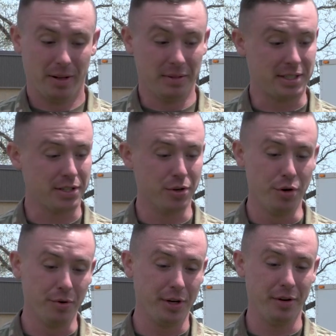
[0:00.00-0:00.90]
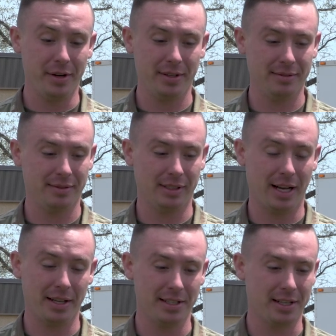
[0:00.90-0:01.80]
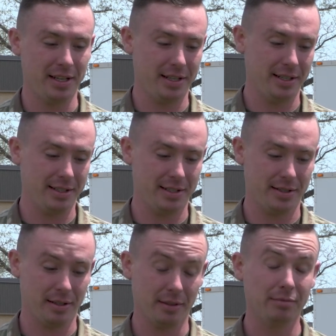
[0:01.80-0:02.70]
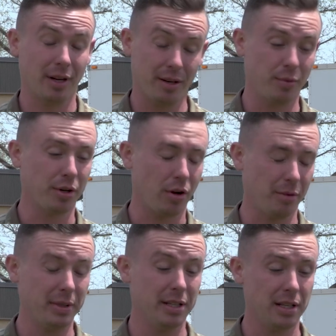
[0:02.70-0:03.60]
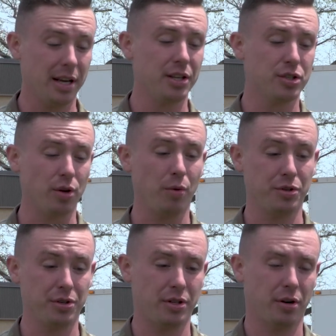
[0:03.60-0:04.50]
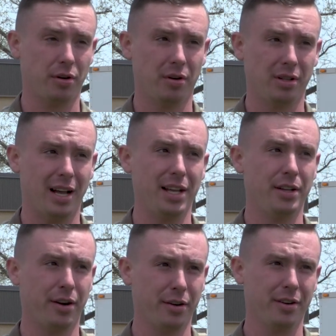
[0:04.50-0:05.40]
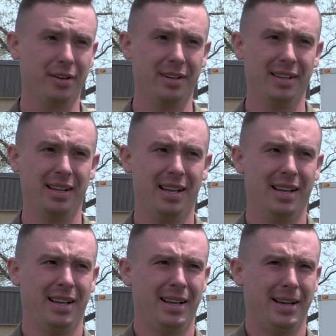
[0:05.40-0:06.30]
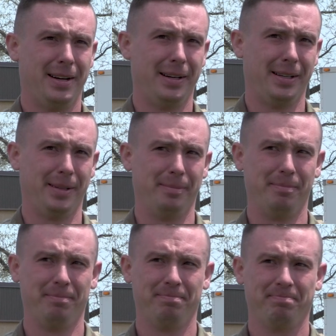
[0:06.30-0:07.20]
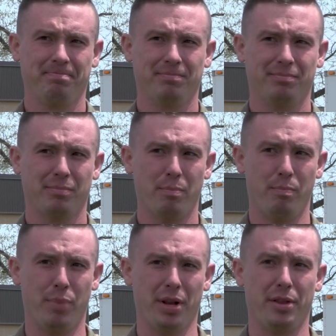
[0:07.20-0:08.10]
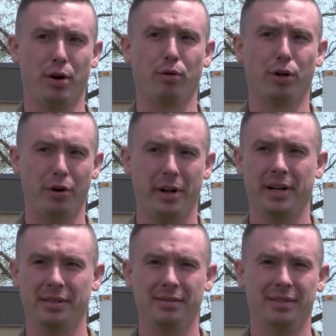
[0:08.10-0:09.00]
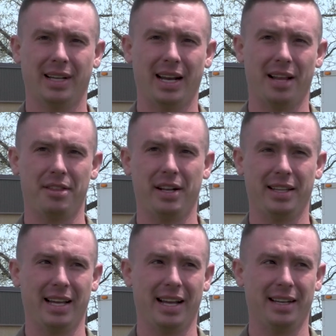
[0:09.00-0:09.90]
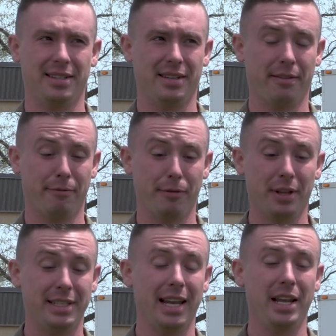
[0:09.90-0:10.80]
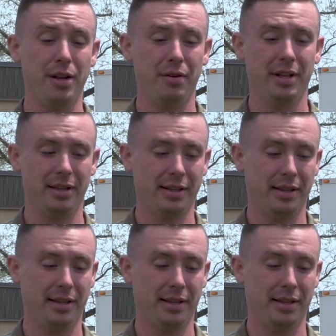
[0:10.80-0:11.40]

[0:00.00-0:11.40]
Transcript: This is a newer unit. A lot of these kids, I don't want to call them kids, a lot of these soldiers are a lot younger, but they're learning, and I think that for the 10E unit,